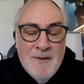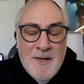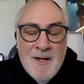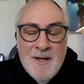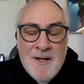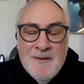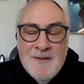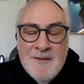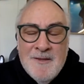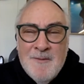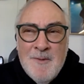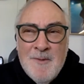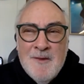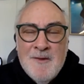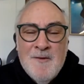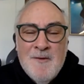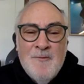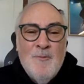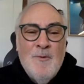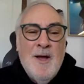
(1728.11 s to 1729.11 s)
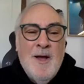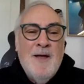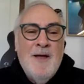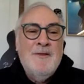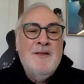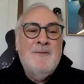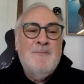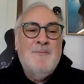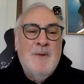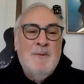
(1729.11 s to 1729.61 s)
And I said to myself, wow,
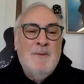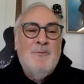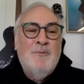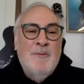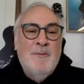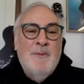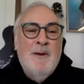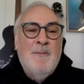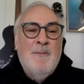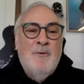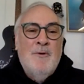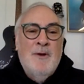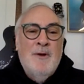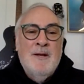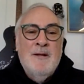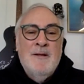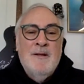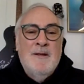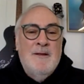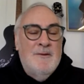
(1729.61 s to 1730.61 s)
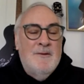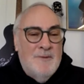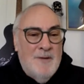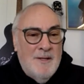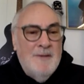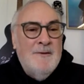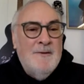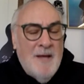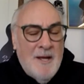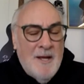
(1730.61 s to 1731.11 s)
these people remember it. So I
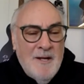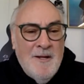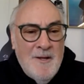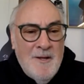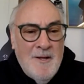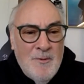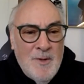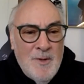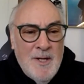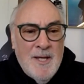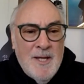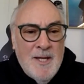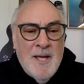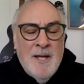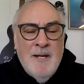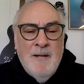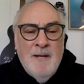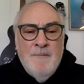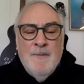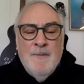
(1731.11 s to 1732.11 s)
decided to do it again.